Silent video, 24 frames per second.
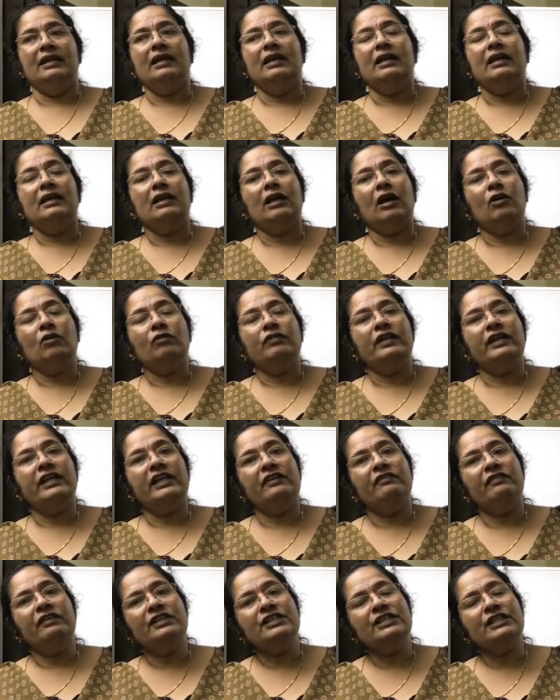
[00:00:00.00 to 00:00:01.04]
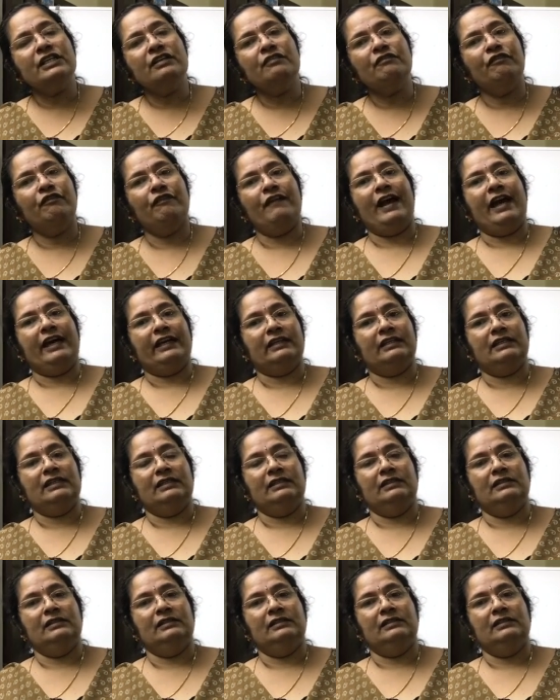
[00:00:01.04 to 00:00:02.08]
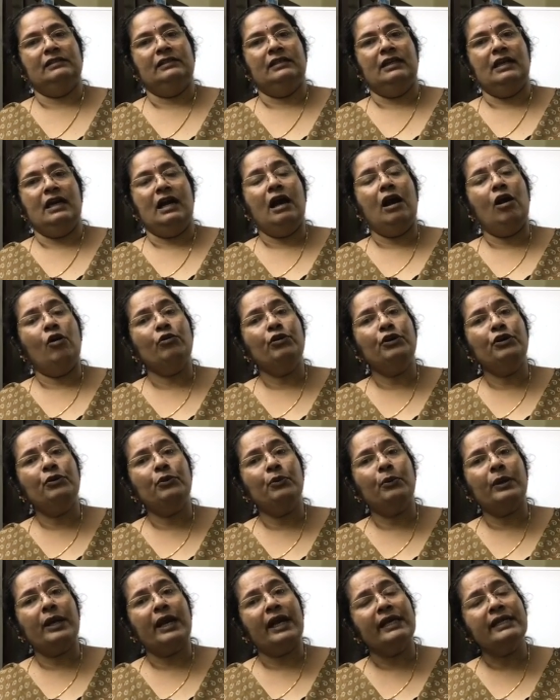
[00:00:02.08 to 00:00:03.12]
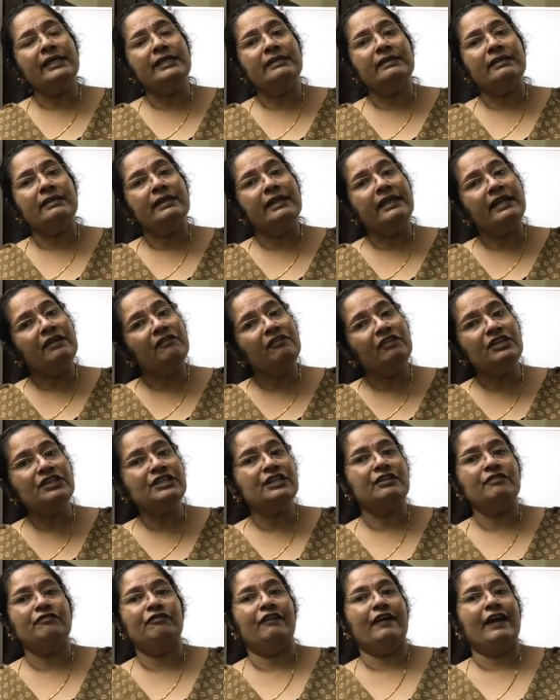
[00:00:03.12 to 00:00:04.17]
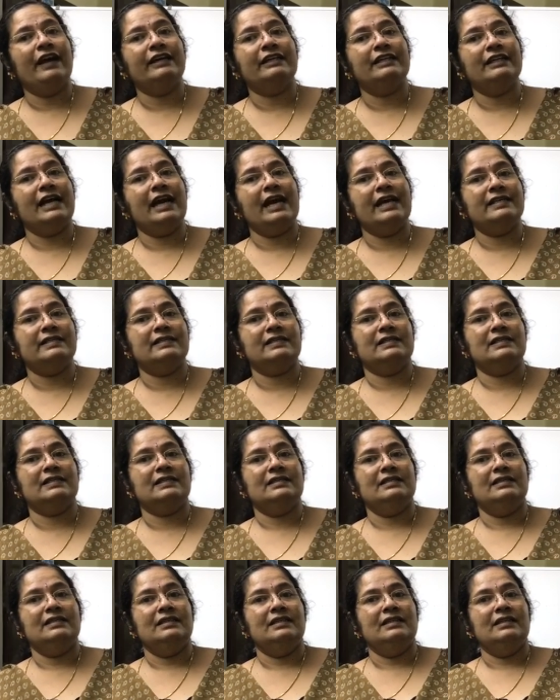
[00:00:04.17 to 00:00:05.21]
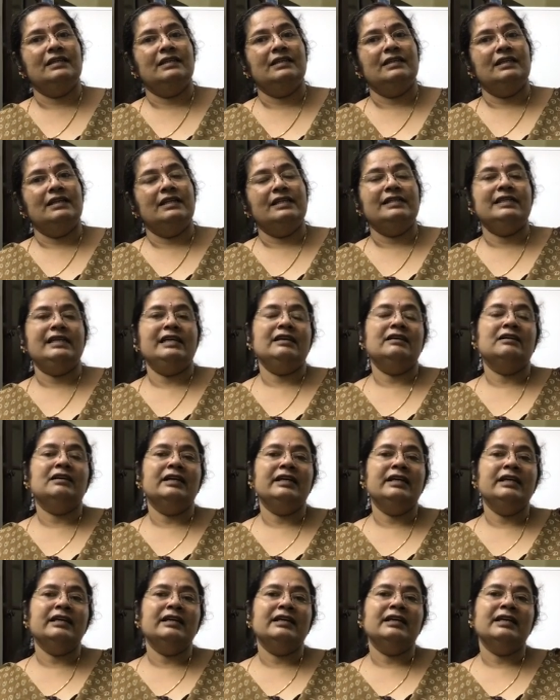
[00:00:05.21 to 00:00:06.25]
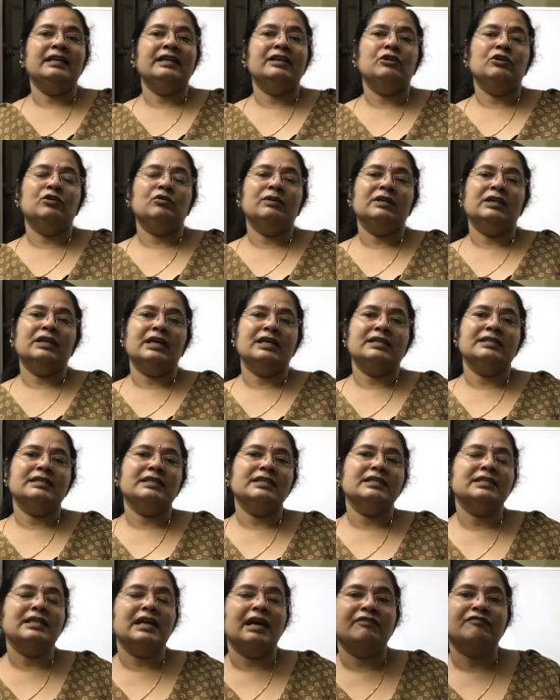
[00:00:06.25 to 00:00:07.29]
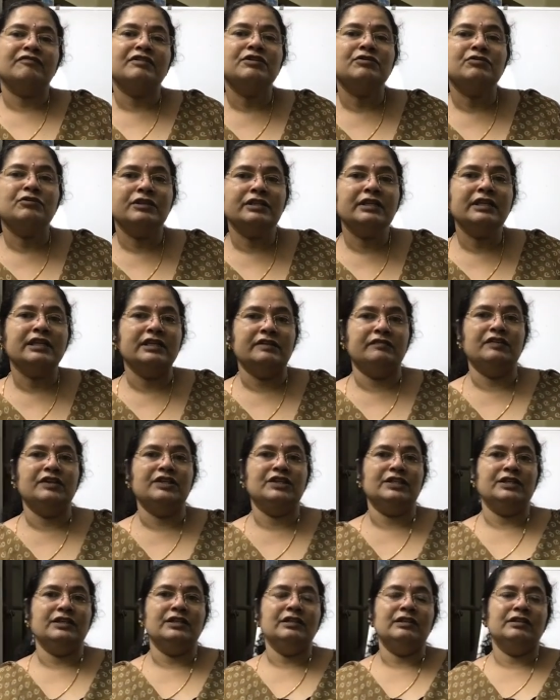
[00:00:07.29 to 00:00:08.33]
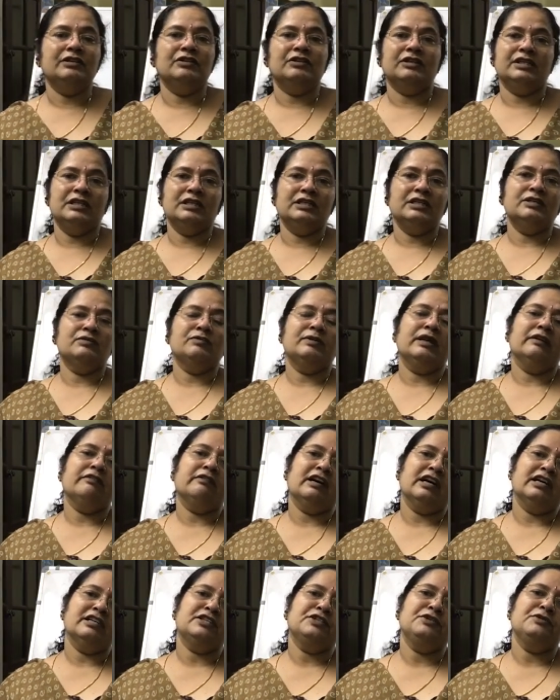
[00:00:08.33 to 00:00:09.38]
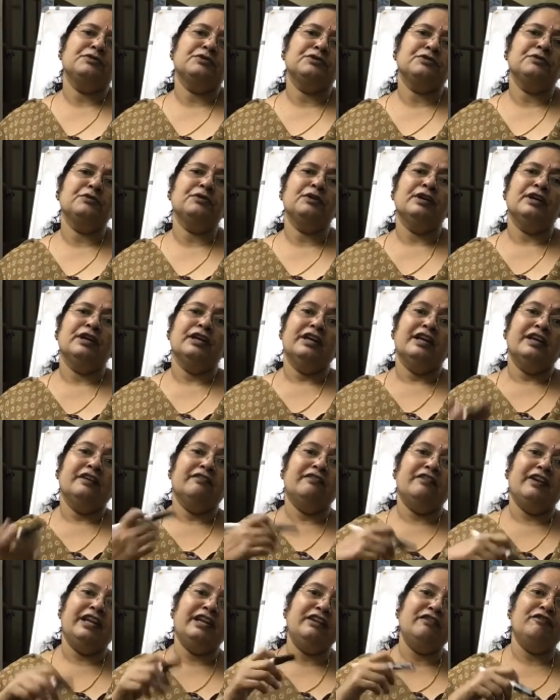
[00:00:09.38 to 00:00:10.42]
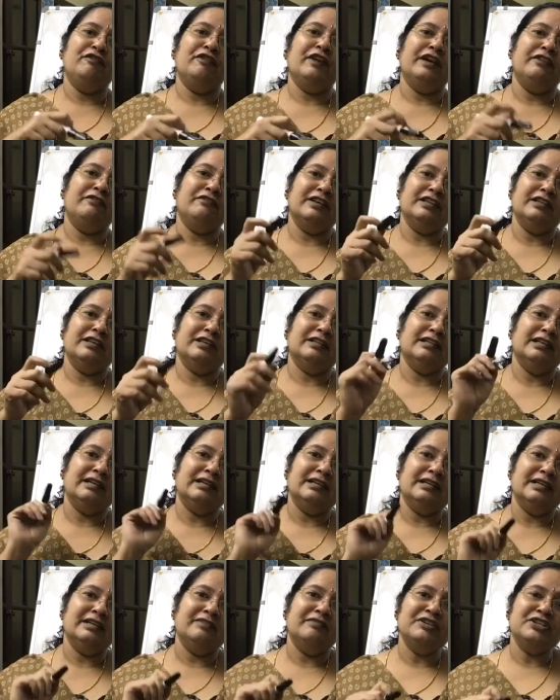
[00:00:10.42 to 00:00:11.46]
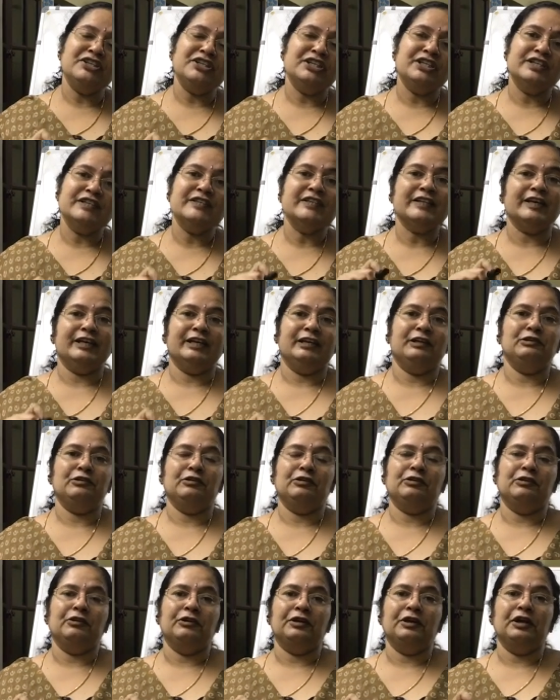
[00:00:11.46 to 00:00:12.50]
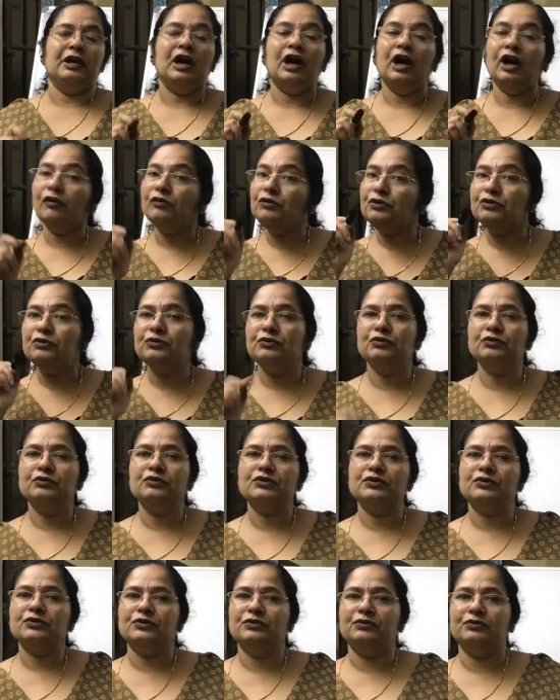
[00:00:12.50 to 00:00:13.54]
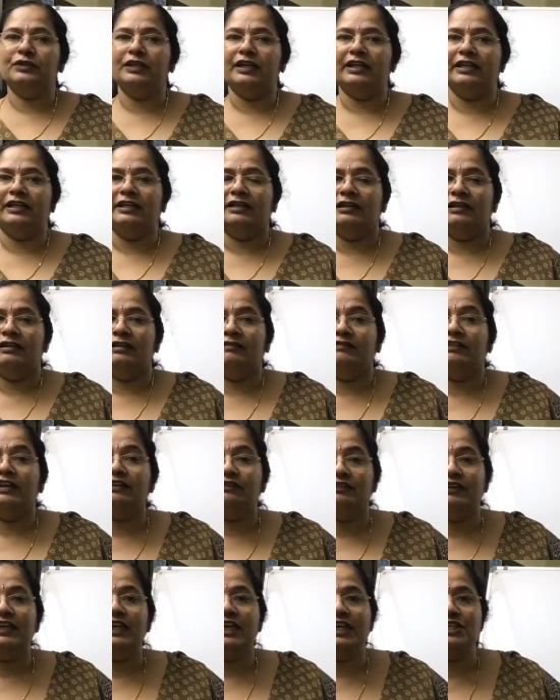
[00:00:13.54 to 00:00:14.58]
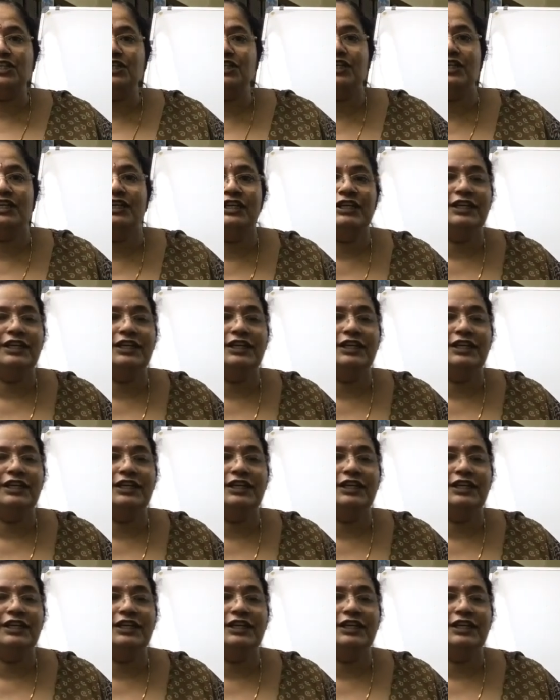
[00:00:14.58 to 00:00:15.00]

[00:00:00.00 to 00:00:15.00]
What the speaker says: Now the division fact. How do you write the division fact as? See, earlier in lower classes, after doing the division, your teachers would have asked you to verify whether the division is correct or not. How you used to do that verification?